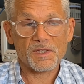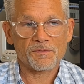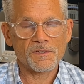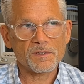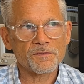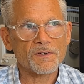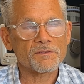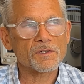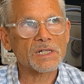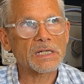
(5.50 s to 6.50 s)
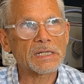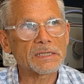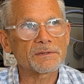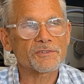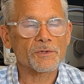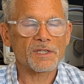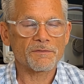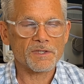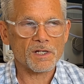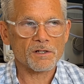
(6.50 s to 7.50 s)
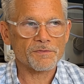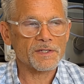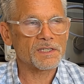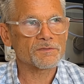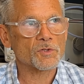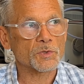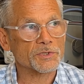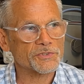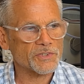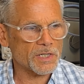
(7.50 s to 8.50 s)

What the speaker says: 5509, so you have the RFID, of course.